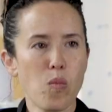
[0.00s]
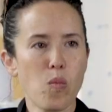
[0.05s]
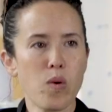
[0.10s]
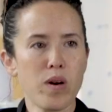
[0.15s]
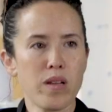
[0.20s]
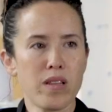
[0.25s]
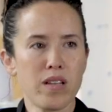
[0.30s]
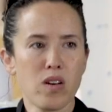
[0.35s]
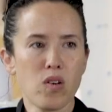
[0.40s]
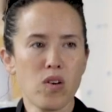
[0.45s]

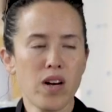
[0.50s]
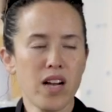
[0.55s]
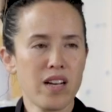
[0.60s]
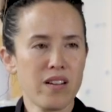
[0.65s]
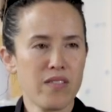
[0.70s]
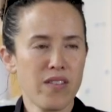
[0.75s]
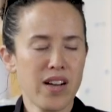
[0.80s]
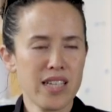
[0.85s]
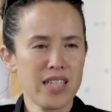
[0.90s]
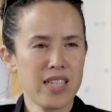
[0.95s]
where the
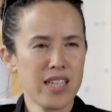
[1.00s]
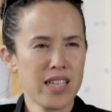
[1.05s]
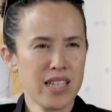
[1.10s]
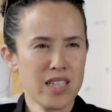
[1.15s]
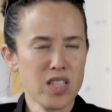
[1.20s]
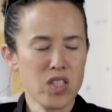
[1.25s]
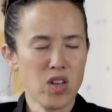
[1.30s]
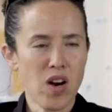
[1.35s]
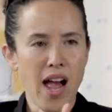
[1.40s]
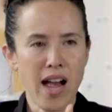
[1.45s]
creative
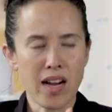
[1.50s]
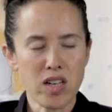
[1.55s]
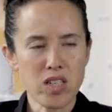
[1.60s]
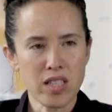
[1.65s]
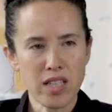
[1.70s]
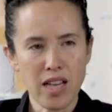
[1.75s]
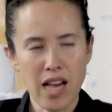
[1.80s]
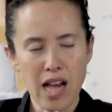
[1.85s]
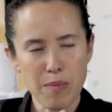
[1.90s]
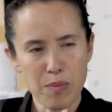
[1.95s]
ideas are
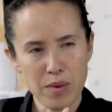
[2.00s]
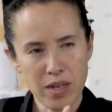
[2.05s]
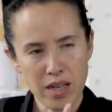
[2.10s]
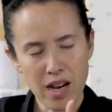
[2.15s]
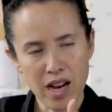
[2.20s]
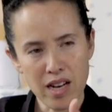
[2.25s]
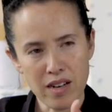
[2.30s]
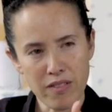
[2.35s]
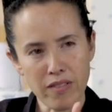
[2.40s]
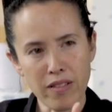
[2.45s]
actually happening
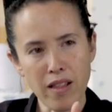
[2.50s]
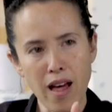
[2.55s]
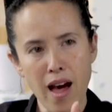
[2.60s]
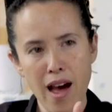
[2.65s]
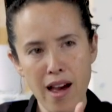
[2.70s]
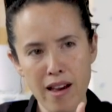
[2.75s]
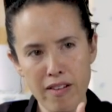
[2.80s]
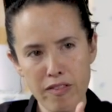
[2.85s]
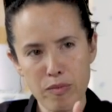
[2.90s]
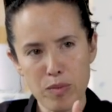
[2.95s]
kind of
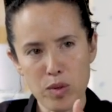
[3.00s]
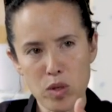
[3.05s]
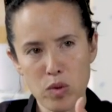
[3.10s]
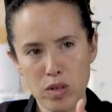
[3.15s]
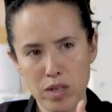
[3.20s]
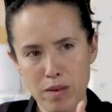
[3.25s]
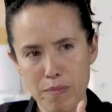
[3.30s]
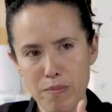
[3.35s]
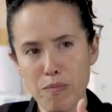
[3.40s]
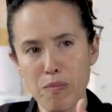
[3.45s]
live
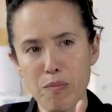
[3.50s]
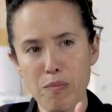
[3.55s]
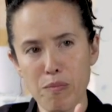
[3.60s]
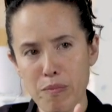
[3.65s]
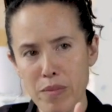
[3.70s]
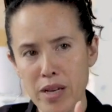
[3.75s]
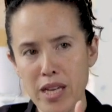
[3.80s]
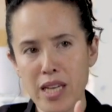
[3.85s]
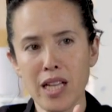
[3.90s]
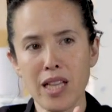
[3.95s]
between
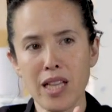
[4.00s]
me